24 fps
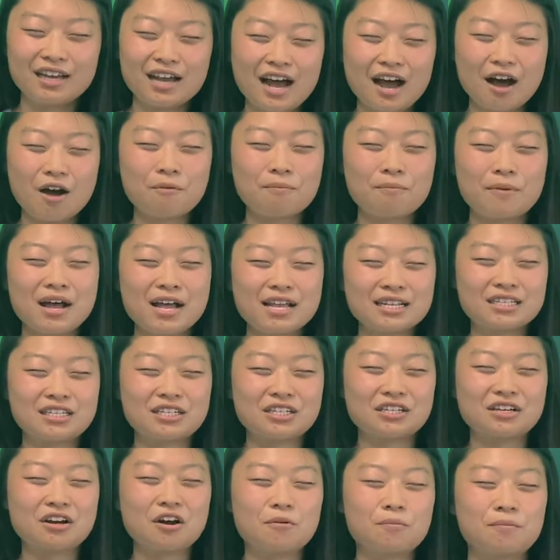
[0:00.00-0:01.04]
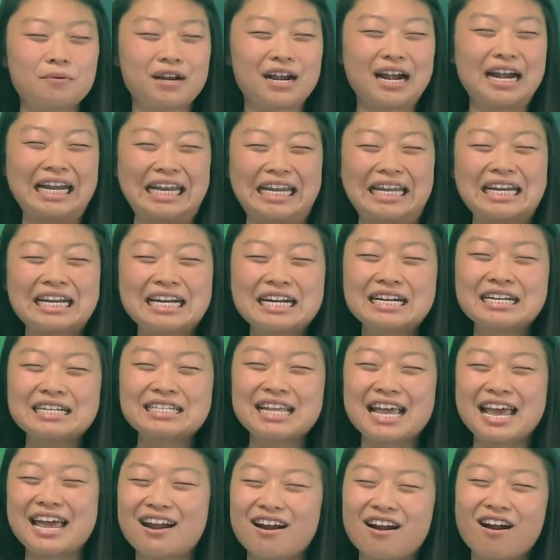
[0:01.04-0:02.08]
Help us to open our ears
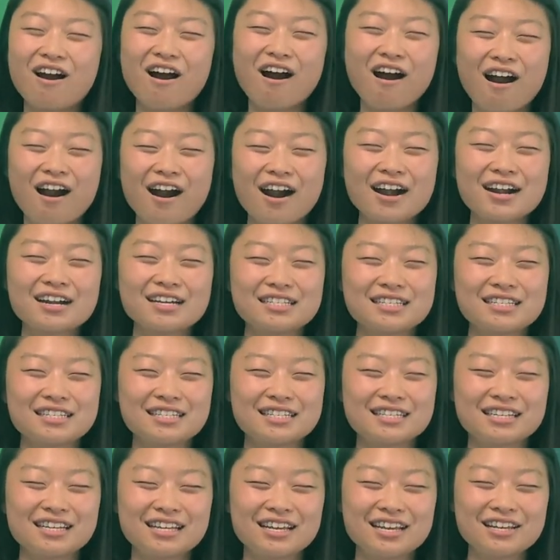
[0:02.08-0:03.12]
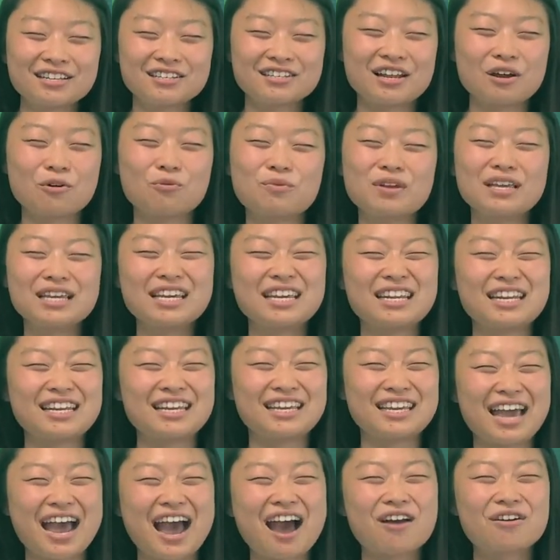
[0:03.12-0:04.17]
and our hearts so we can
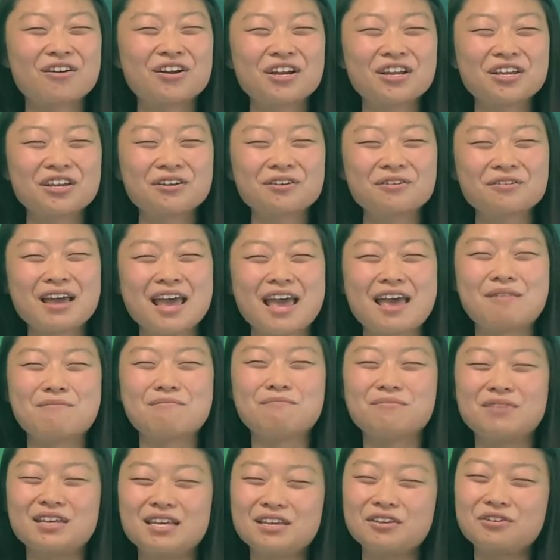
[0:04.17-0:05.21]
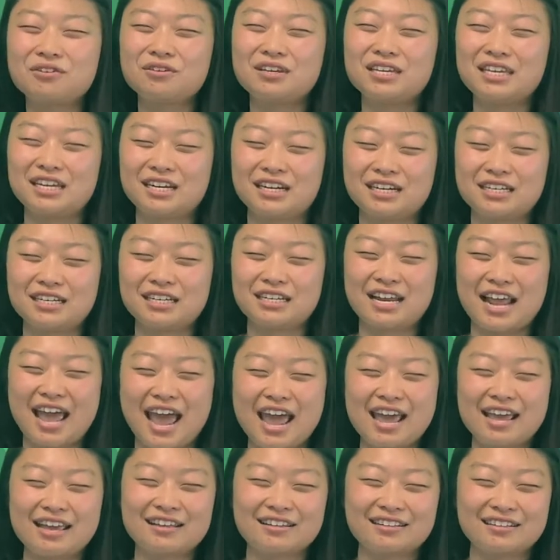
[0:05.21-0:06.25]
encounter you and meet you here
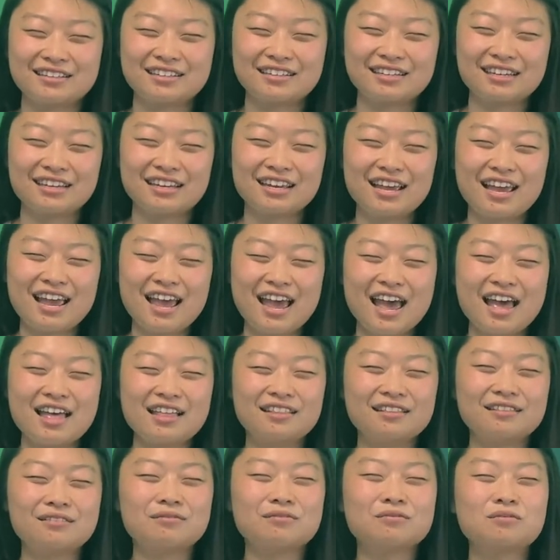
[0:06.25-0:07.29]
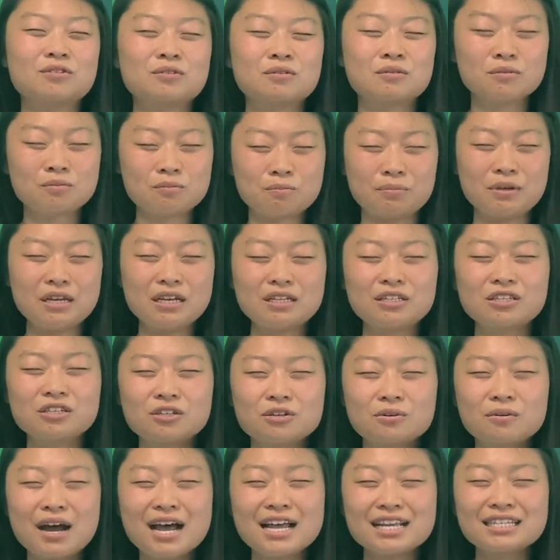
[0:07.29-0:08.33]
today. And speak
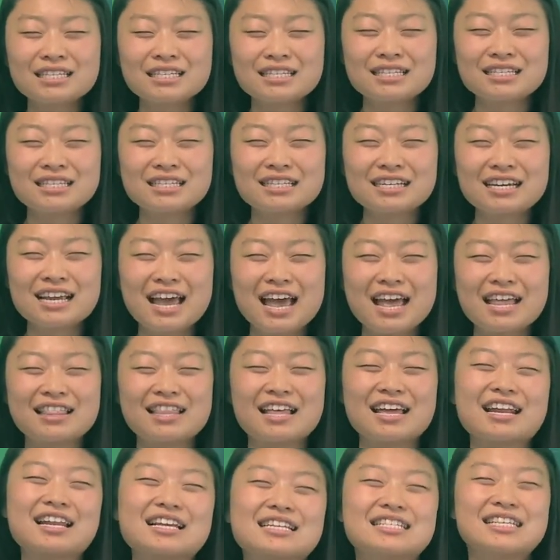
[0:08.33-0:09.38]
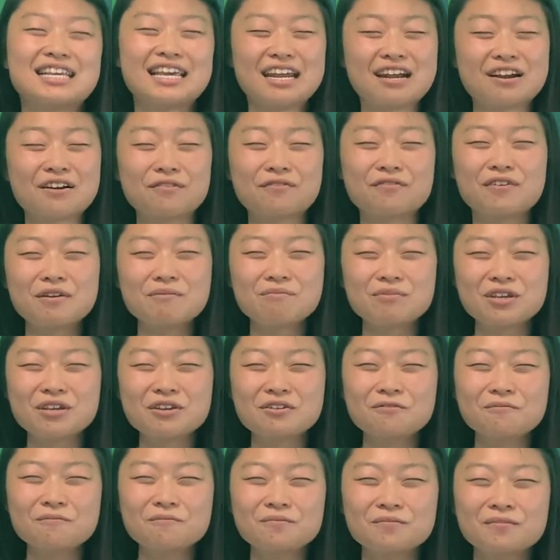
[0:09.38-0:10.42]
to us and let us hear from
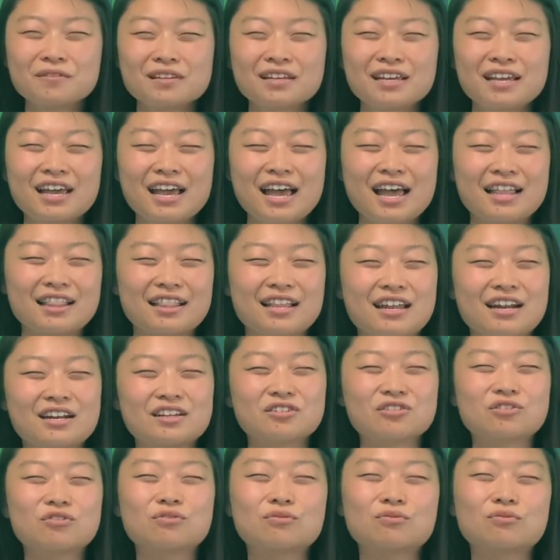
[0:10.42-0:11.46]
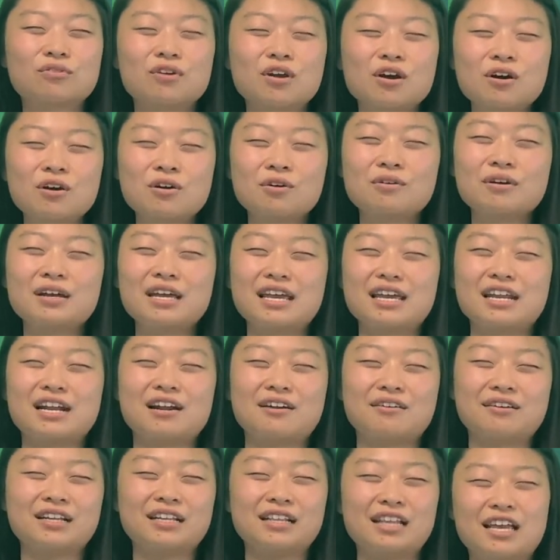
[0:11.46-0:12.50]
you and let us grow in our
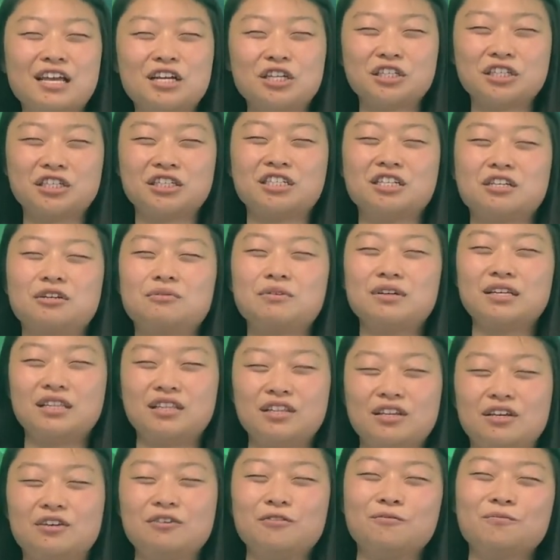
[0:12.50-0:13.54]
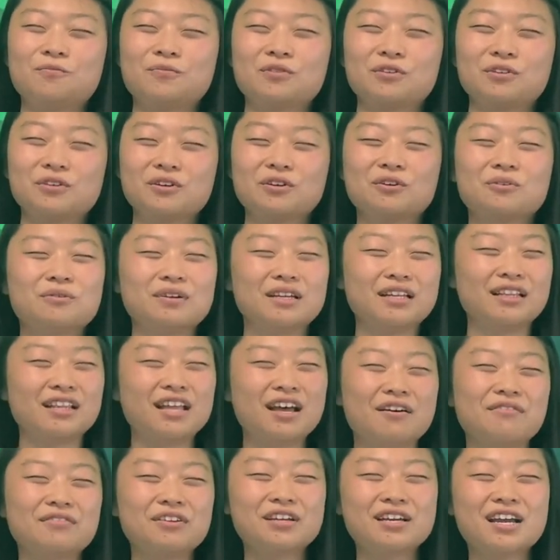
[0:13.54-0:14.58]
relationship with you. We
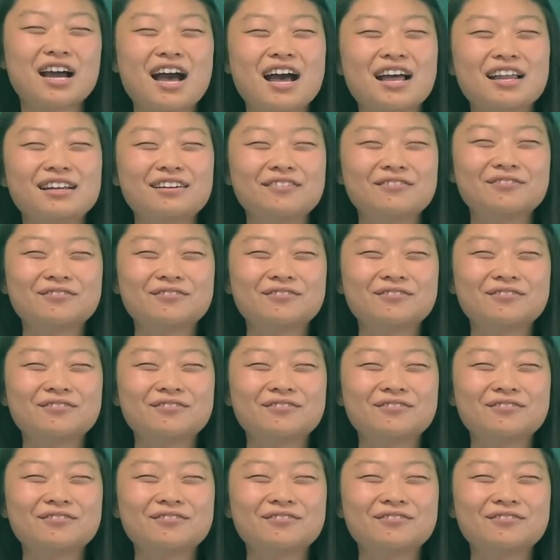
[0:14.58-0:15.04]
love you, God.